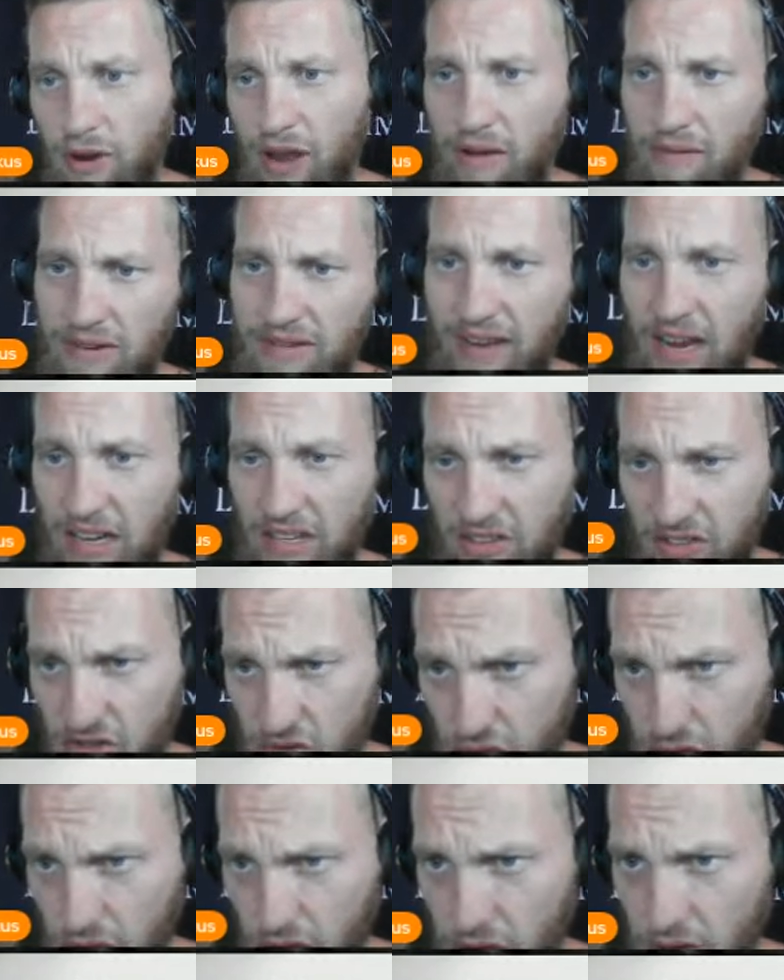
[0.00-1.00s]
tank
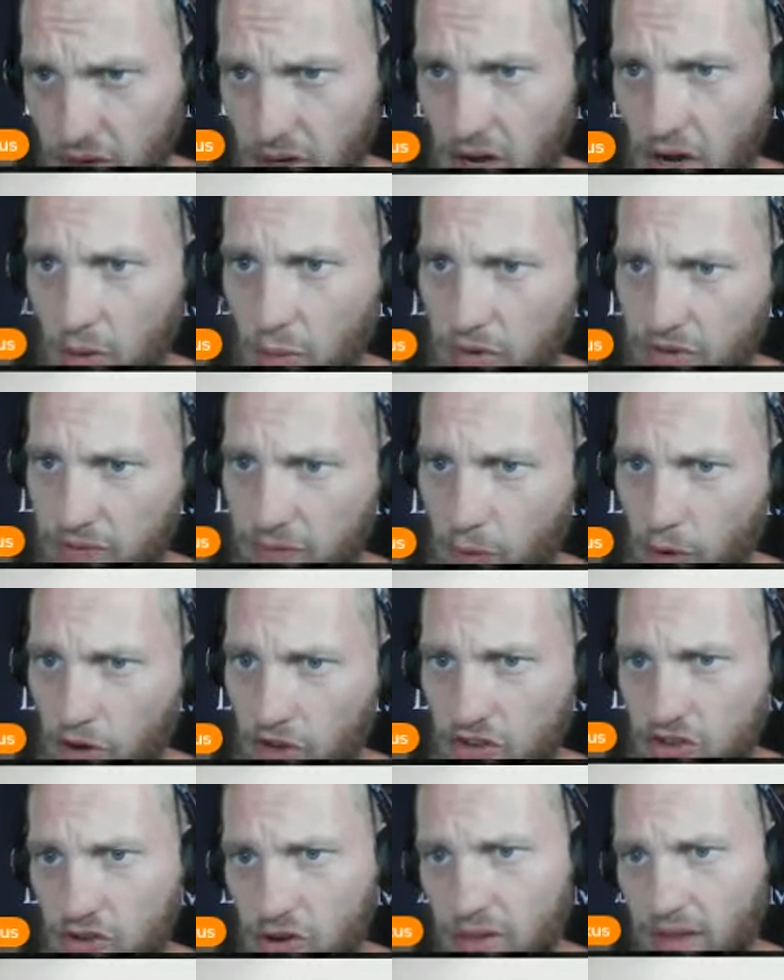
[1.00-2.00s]
destroyer, was forged
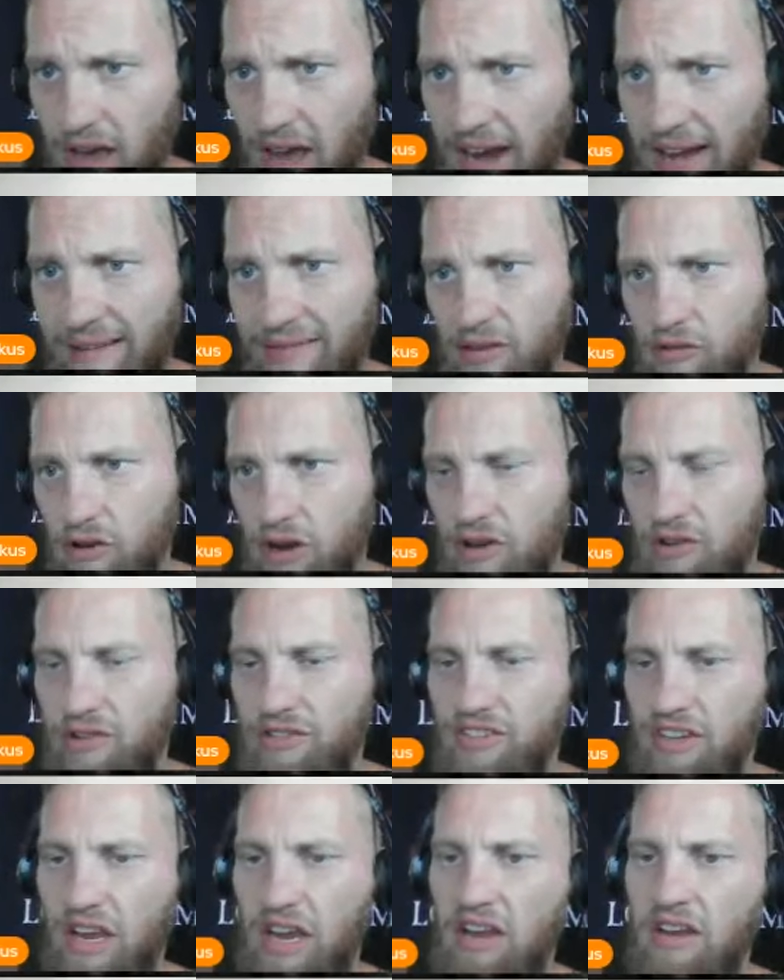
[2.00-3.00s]
during the height of the Great
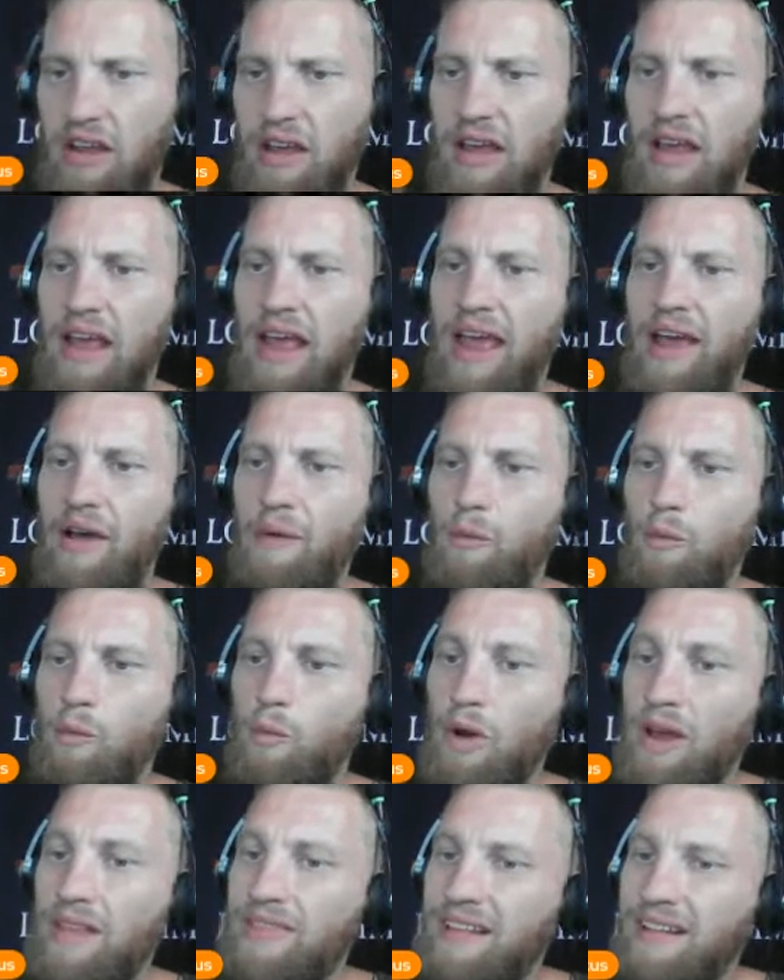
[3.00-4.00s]
Crusade,
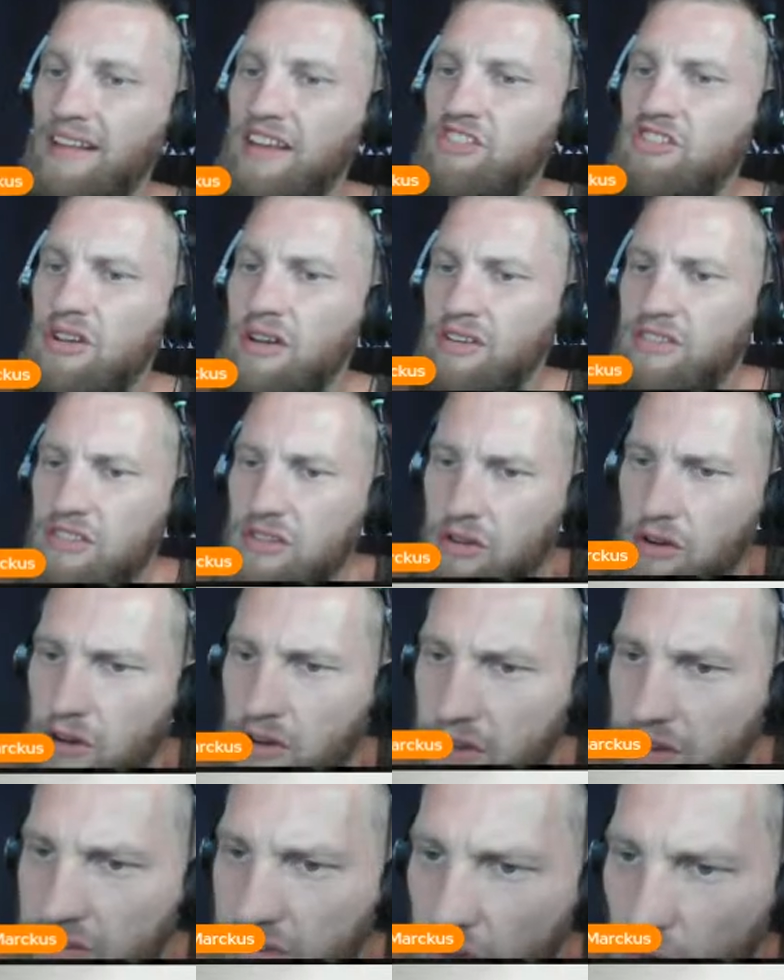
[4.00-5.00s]
when the Legion Astartes